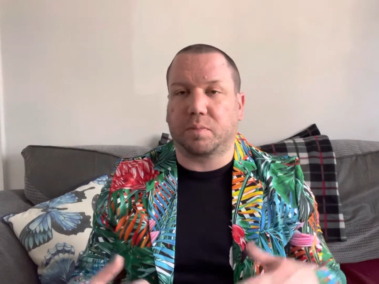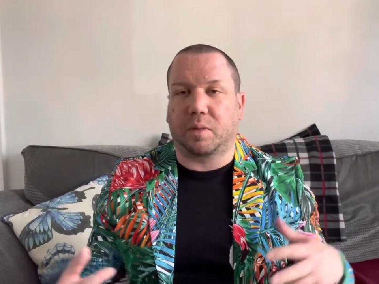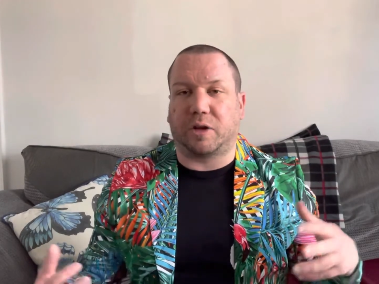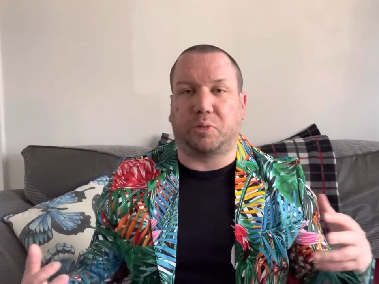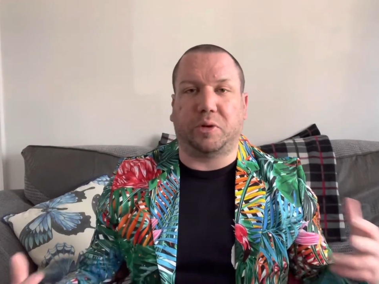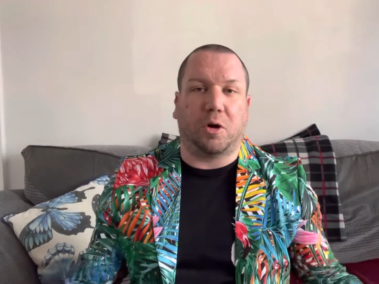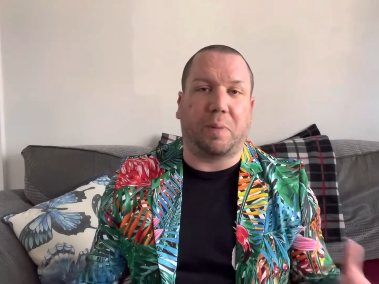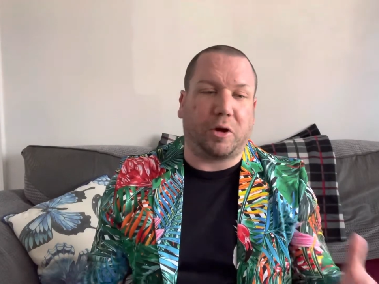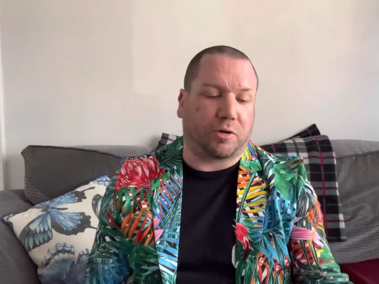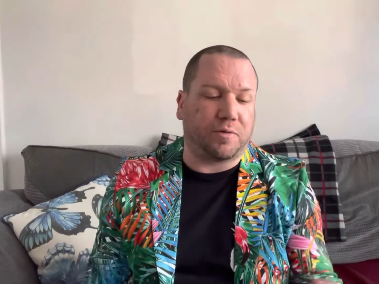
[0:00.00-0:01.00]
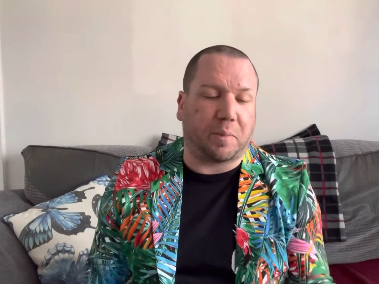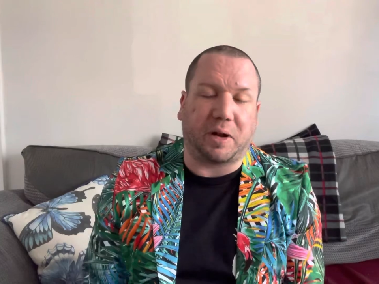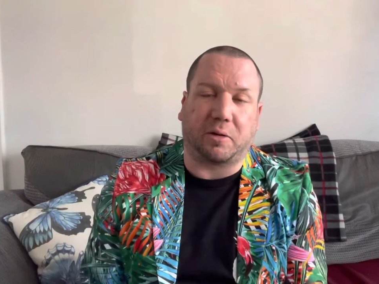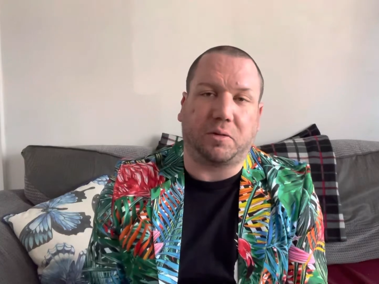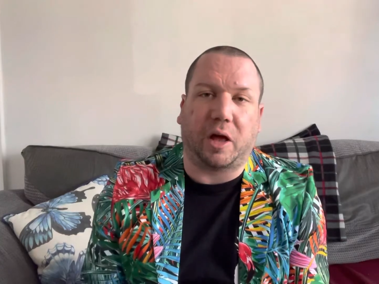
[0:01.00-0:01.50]
As we know, Belgrove have
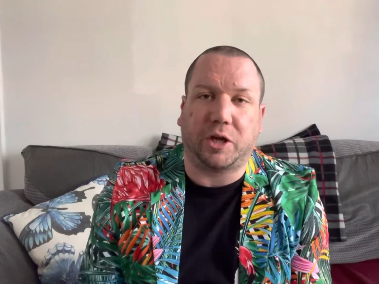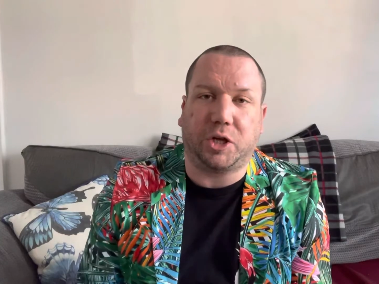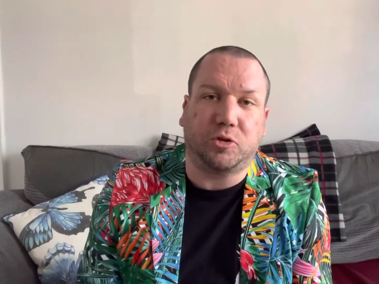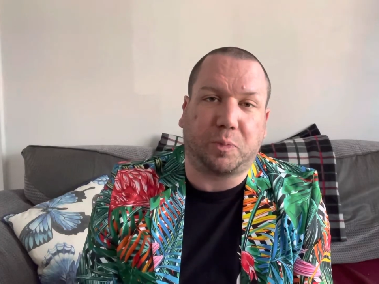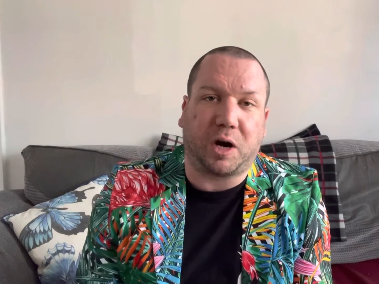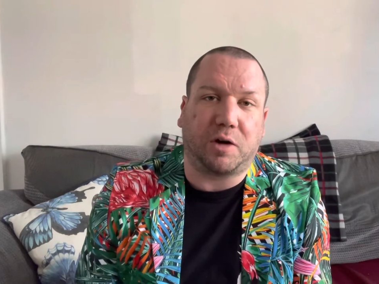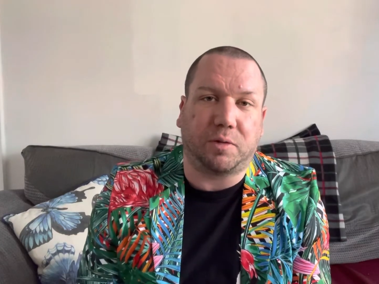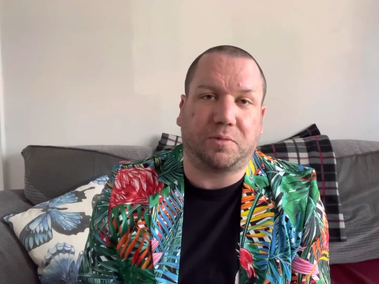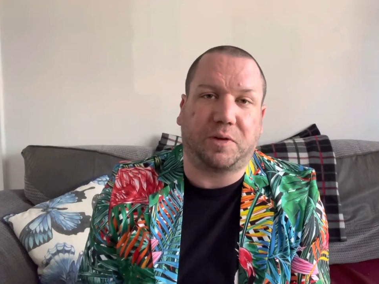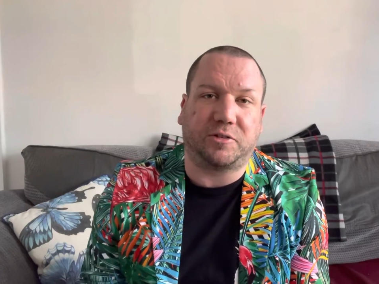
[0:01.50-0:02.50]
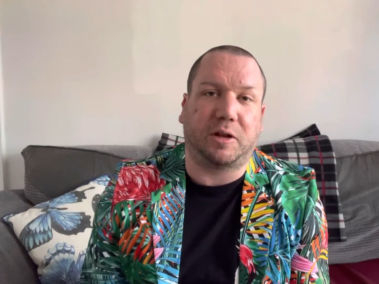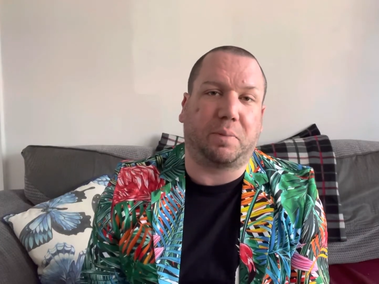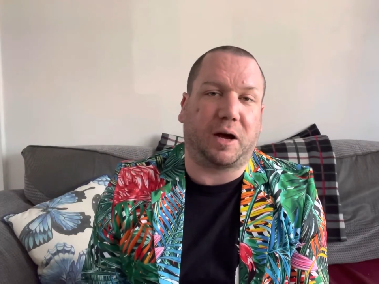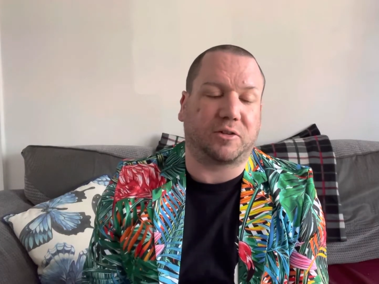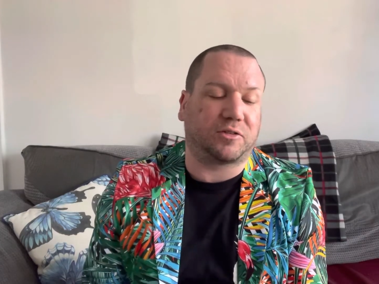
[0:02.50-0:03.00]
been a huge part of Rumfest in the
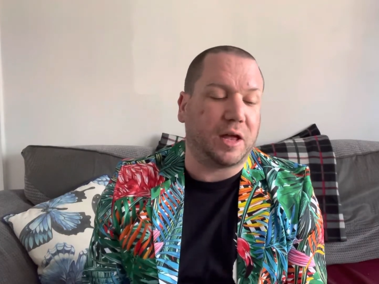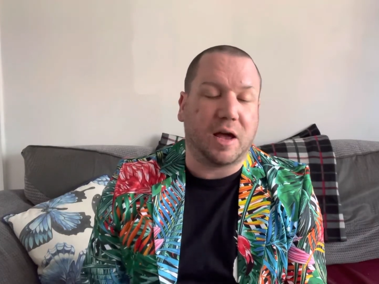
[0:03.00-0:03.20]
past,